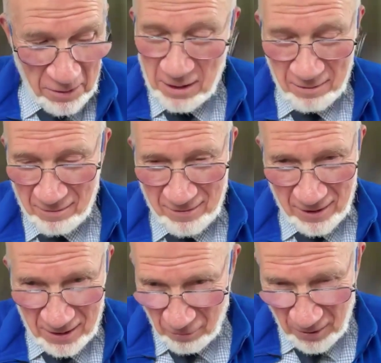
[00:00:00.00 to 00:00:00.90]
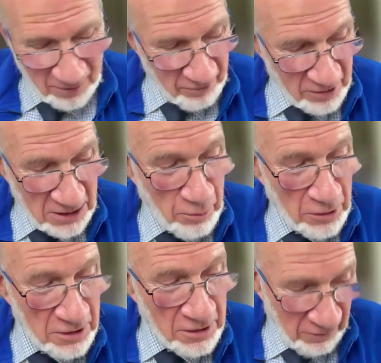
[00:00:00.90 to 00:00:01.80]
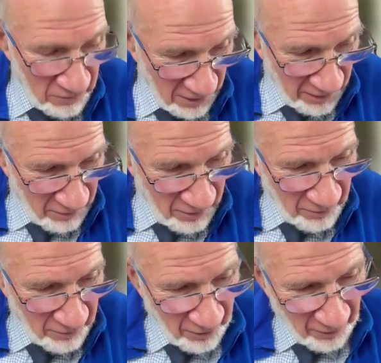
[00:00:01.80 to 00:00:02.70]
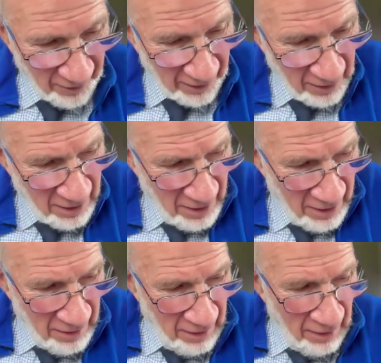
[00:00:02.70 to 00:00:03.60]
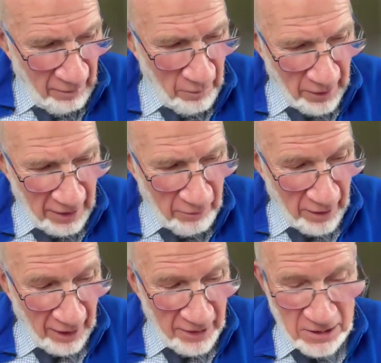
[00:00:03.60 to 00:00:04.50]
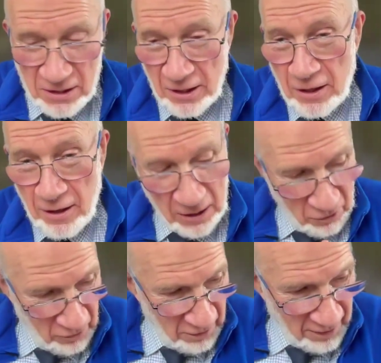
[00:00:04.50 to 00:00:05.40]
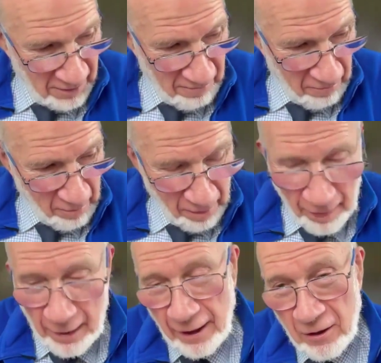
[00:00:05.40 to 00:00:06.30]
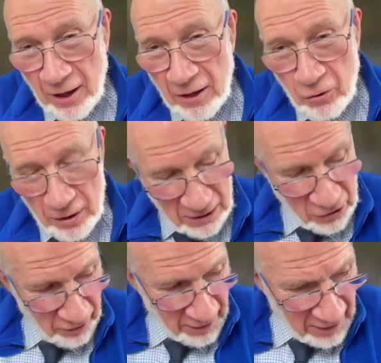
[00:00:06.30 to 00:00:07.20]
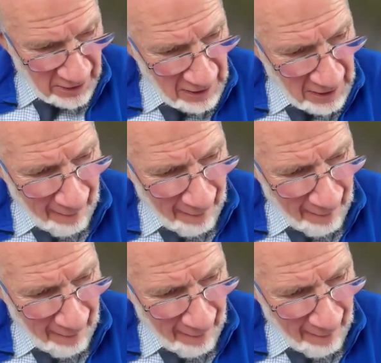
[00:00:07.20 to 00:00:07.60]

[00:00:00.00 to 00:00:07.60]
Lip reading: think that there is a positive side on that. But anyway, I decided I could enjoy it.